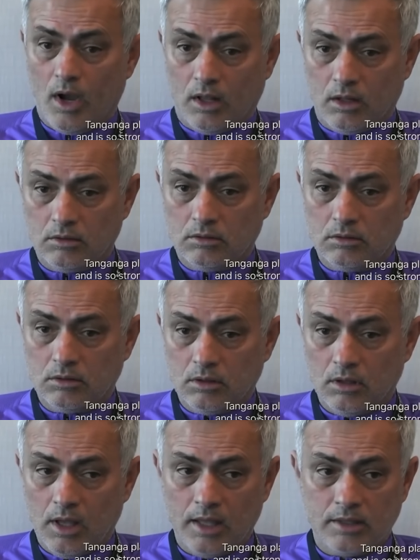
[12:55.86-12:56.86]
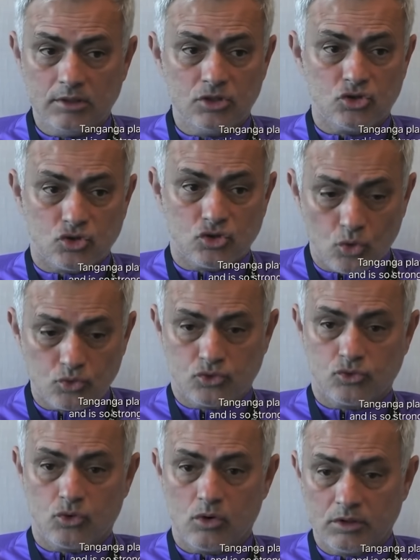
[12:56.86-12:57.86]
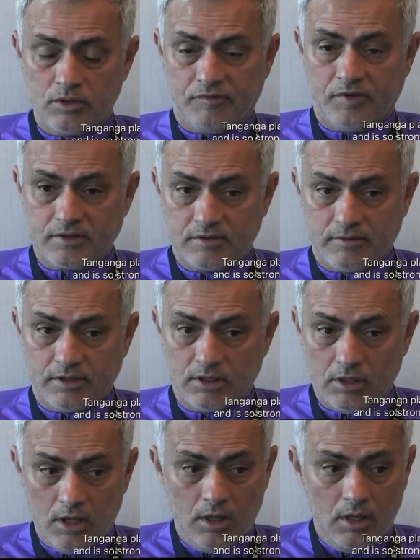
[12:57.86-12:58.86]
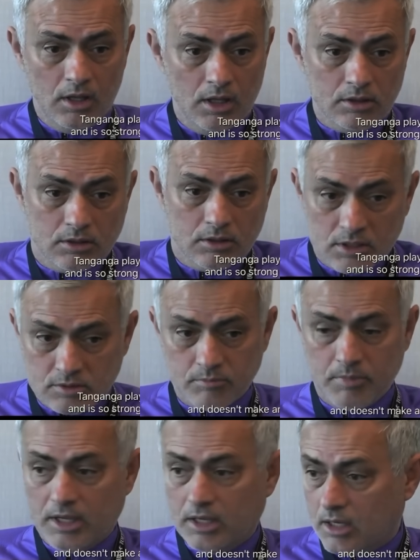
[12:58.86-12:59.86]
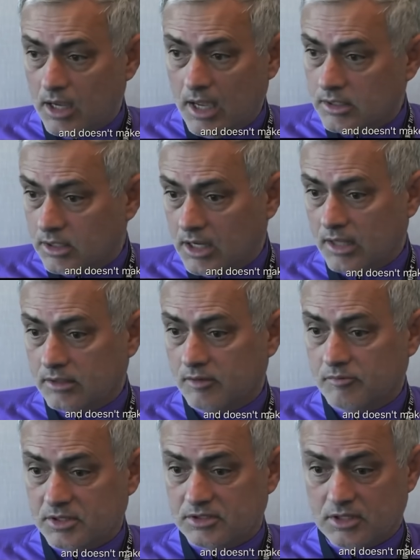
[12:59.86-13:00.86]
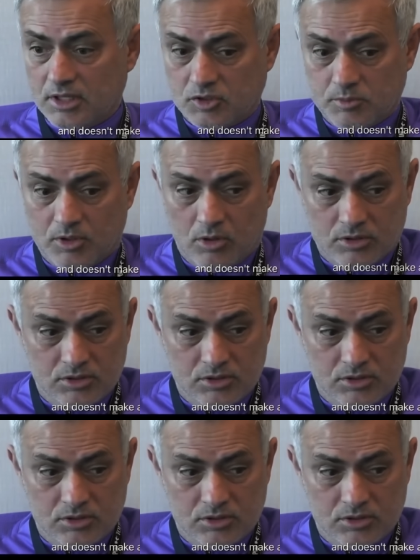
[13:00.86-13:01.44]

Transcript: players, and younger players to come in and fill your position. Every single day, it's a constant